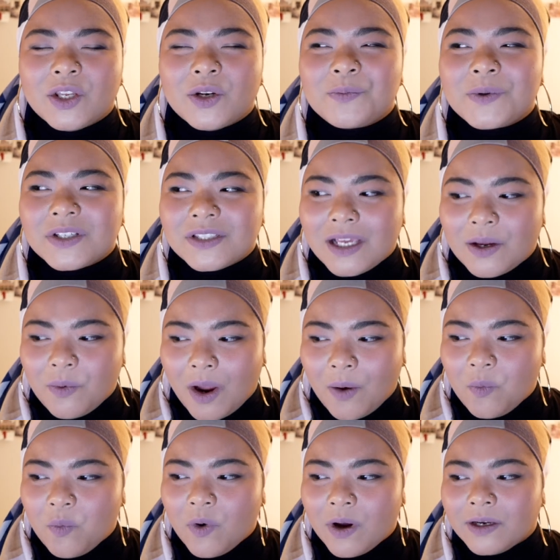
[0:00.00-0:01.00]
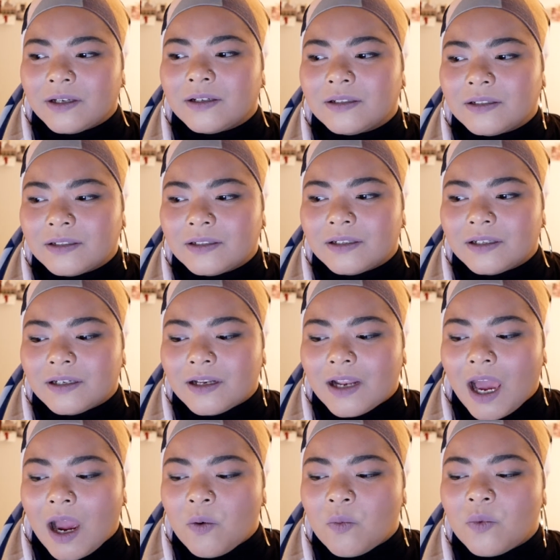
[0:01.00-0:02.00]
because I want
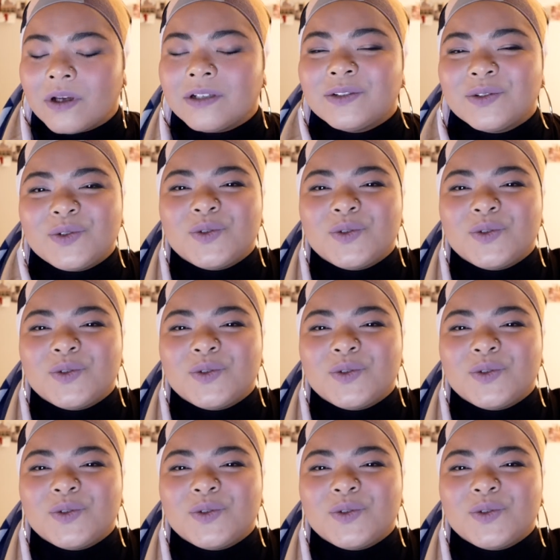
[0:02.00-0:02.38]
to